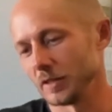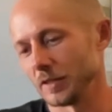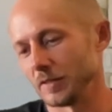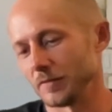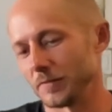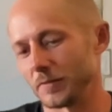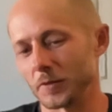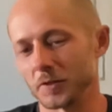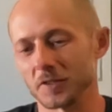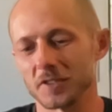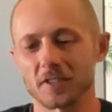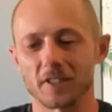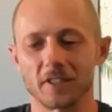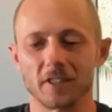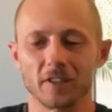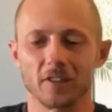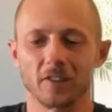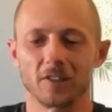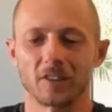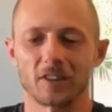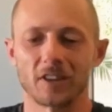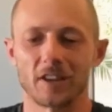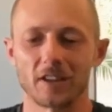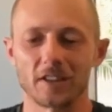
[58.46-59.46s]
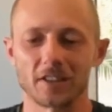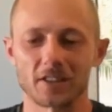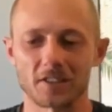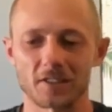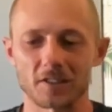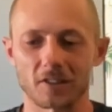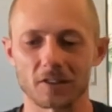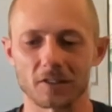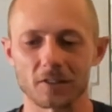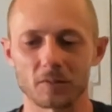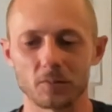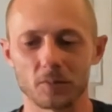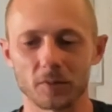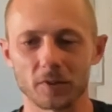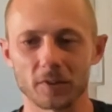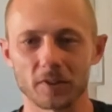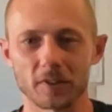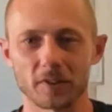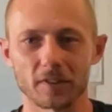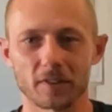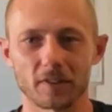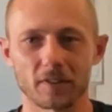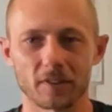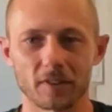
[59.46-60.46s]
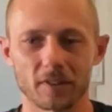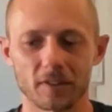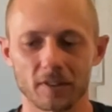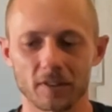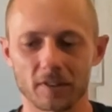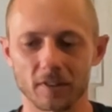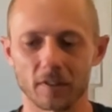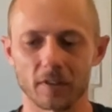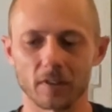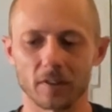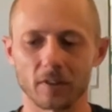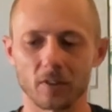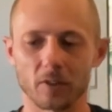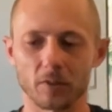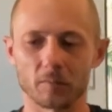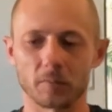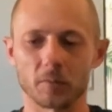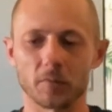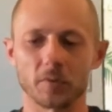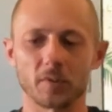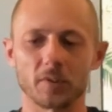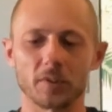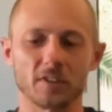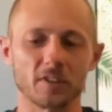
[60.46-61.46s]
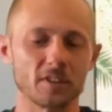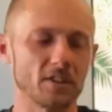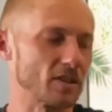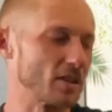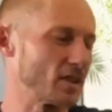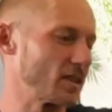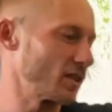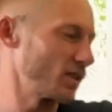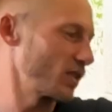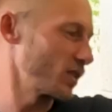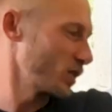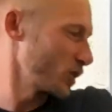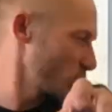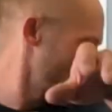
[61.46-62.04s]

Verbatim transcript: the first thing it all kind of started with, and I hope you can see.